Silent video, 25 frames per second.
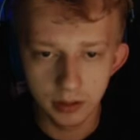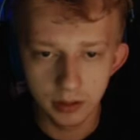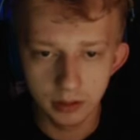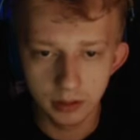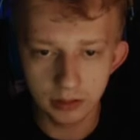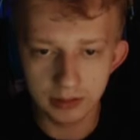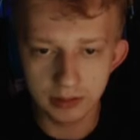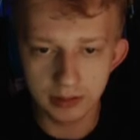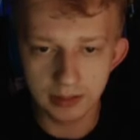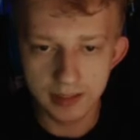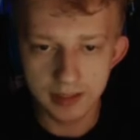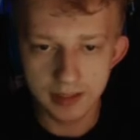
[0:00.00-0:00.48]

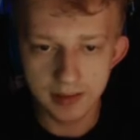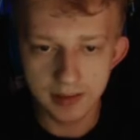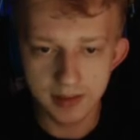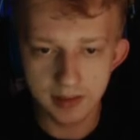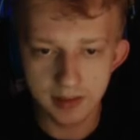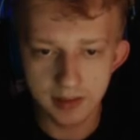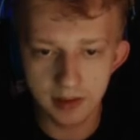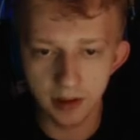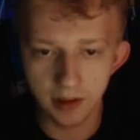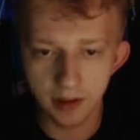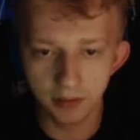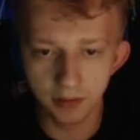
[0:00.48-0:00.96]

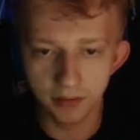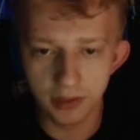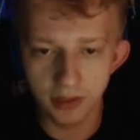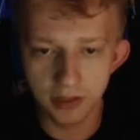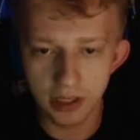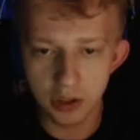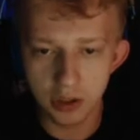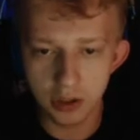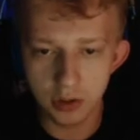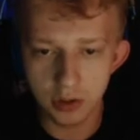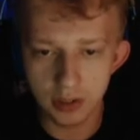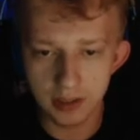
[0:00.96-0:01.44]
list of
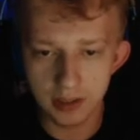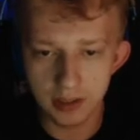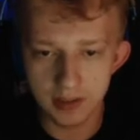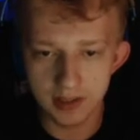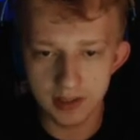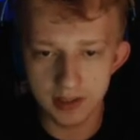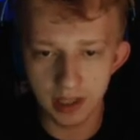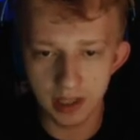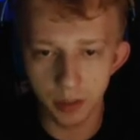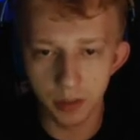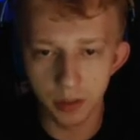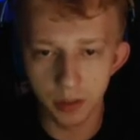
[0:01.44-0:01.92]
things you can
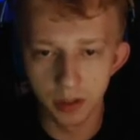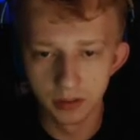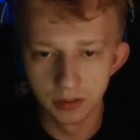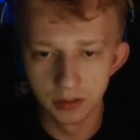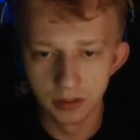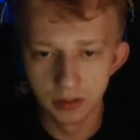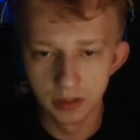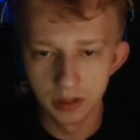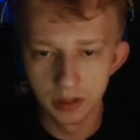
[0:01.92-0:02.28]
summon.